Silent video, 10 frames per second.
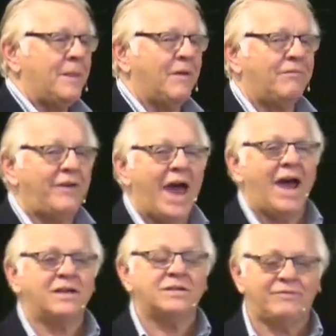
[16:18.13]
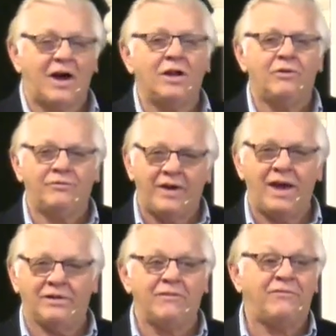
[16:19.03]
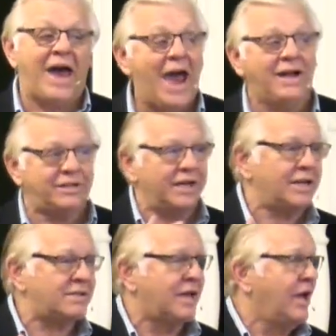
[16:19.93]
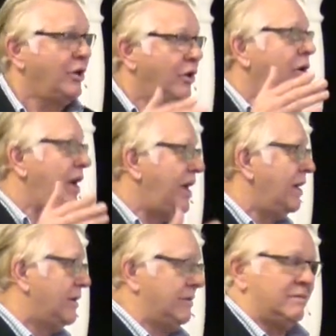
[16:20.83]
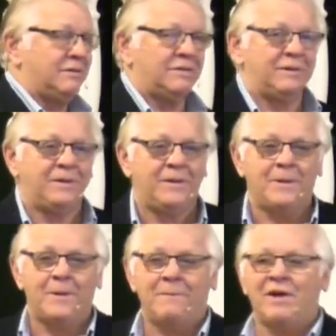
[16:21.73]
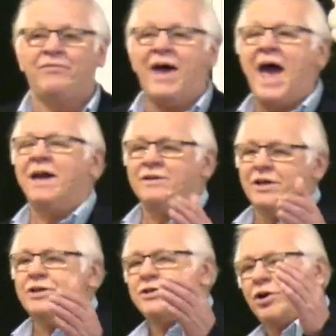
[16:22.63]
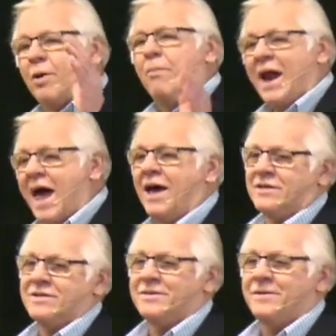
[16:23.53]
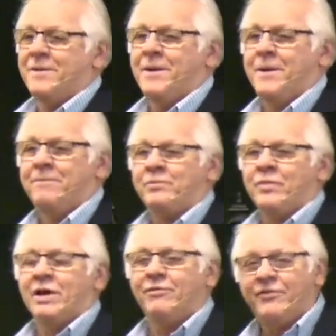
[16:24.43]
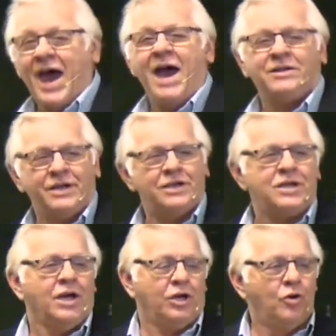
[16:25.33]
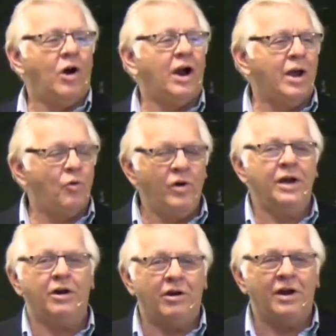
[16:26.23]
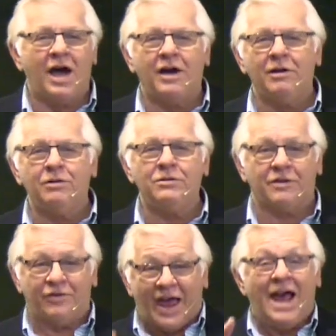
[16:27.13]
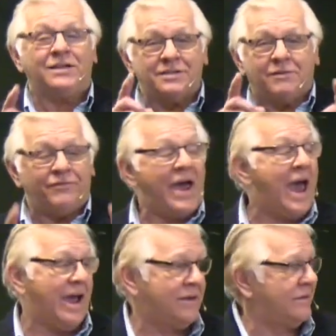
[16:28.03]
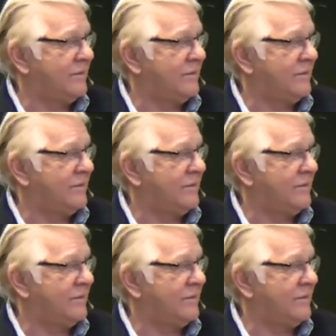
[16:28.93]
The facts follow faith. The fact is you're healed. The fact is you're blessed. The fact is you are a winner and not a loser. That's the fact.